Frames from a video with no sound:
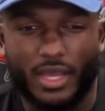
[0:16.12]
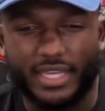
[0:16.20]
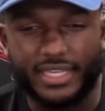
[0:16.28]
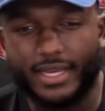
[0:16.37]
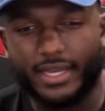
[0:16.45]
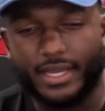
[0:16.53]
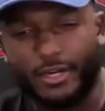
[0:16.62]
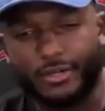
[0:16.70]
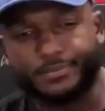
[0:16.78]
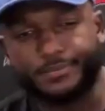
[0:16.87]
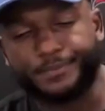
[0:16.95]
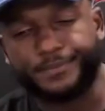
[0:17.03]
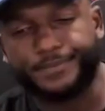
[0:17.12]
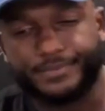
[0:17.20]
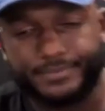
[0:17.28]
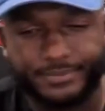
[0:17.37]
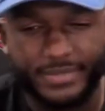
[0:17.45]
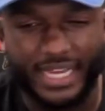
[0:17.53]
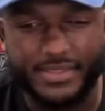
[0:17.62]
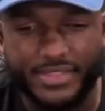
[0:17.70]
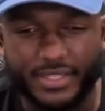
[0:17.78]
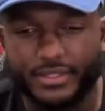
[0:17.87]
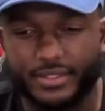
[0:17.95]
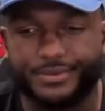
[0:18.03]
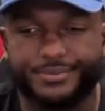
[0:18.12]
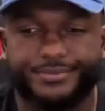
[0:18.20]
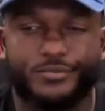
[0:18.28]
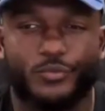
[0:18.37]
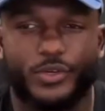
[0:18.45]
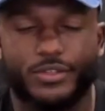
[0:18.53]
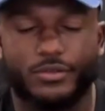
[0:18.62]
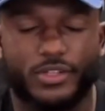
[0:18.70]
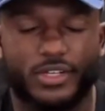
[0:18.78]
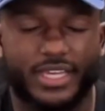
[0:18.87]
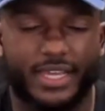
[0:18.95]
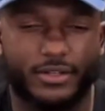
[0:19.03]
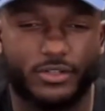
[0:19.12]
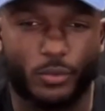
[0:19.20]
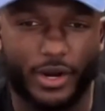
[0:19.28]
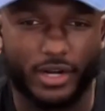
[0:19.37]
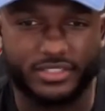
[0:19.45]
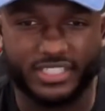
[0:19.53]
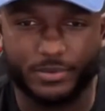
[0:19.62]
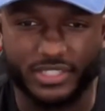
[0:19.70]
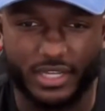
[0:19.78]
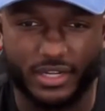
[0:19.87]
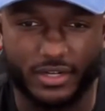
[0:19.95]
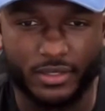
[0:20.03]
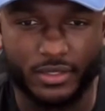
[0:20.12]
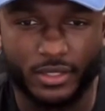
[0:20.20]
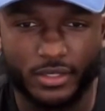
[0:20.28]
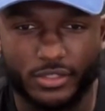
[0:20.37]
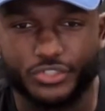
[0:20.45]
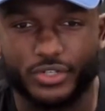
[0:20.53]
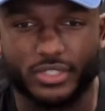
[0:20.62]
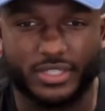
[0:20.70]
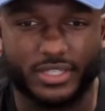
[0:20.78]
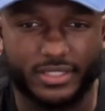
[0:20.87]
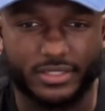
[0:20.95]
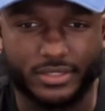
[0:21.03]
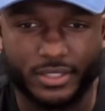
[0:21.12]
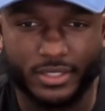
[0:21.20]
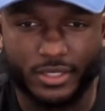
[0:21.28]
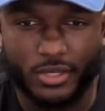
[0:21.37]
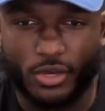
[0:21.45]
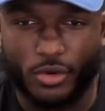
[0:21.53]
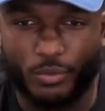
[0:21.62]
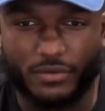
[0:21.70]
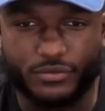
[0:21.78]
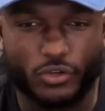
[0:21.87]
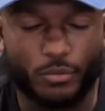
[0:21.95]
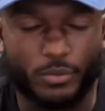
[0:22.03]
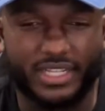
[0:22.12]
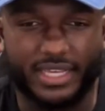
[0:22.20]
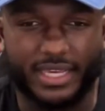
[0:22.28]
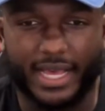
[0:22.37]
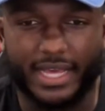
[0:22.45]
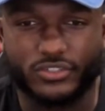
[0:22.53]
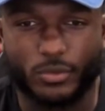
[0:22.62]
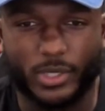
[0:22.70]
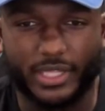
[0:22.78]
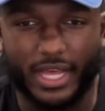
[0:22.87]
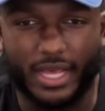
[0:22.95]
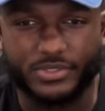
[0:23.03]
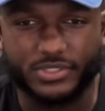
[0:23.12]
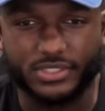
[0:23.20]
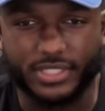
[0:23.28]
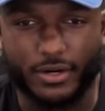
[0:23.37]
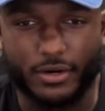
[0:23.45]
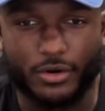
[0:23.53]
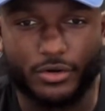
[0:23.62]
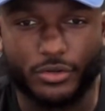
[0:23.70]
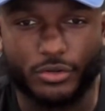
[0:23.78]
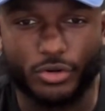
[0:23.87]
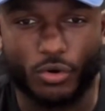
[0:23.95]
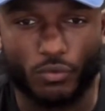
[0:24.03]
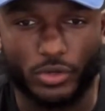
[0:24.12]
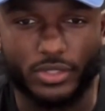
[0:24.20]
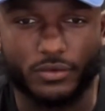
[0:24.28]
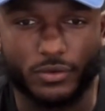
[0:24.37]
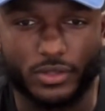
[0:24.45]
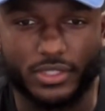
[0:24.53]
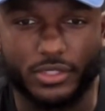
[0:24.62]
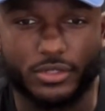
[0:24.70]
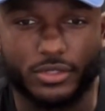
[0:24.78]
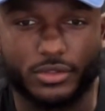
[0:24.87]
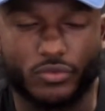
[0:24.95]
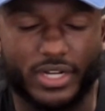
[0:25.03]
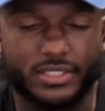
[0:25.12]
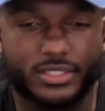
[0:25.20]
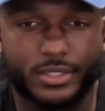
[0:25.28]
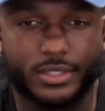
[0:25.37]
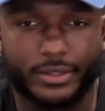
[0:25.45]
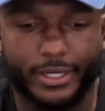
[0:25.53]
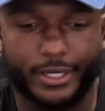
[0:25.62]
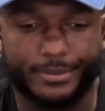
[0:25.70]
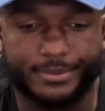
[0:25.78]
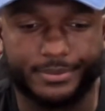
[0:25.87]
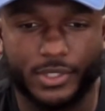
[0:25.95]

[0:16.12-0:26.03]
Yeah, um, I think um, when you look at the way our team is kind of constructed, is we have so many guys, so many options that are you know really really good threats. Um,